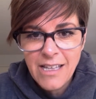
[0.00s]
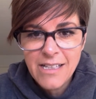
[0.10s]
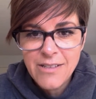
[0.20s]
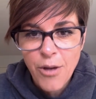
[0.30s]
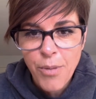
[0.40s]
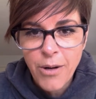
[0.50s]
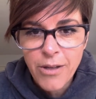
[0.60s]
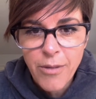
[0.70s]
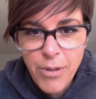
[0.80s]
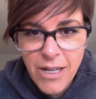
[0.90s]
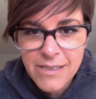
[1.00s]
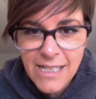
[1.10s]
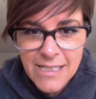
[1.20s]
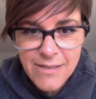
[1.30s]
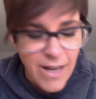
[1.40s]
That's all part of the
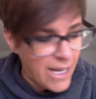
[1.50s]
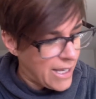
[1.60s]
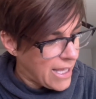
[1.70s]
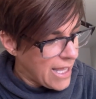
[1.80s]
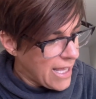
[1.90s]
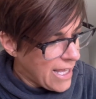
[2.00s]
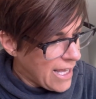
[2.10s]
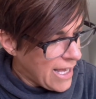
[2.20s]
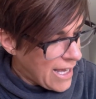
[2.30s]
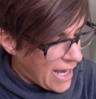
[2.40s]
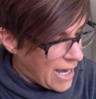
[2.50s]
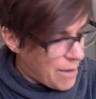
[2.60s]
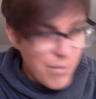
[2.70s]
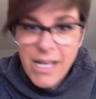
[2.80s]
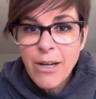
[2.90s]
process, right?
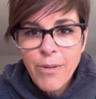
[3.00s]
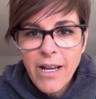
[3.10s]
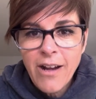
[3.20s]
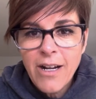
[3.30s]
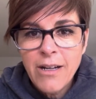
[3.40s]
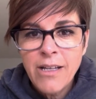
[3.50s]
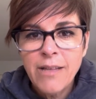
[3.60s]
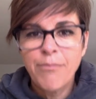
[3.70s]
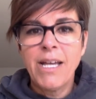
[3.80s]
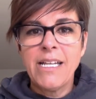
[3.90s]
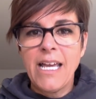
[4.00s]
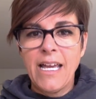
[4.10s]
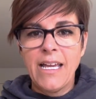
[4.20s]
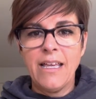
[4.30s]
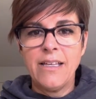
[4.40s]
But here we are,
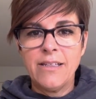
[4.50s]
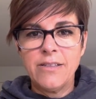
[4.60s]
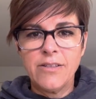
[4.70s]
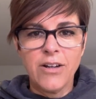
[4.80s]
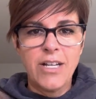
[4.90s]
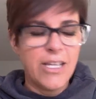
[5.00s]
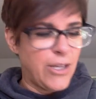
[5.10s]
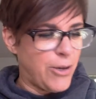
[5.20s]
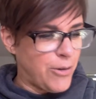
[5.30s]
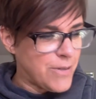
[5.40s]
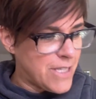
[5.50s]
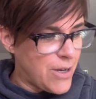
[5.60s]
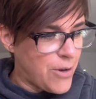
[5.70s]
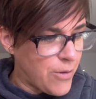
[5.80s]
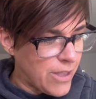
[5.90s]
Monday, starting new.
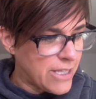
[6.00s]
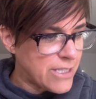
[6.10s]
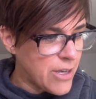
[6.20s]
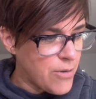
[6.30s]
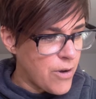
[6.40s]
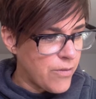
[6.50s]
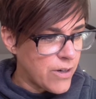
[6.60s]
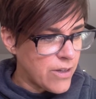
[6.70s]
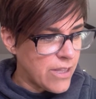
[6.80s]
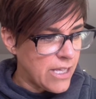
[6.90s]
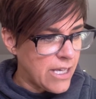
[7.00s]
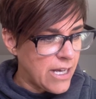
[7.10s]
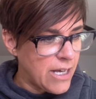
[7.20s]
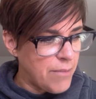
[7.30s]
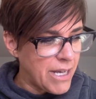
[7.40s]
So let's go over the
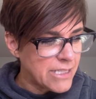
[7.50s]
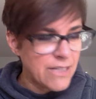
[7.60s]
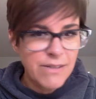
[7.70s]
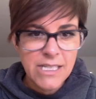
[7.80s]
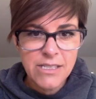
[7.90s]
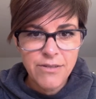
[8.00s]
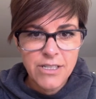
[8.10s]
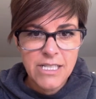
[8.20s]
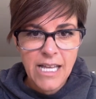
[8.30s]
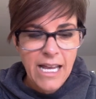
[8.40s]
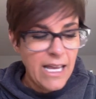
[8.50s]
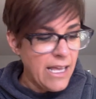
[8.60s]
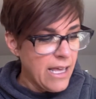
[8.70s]
activities for today.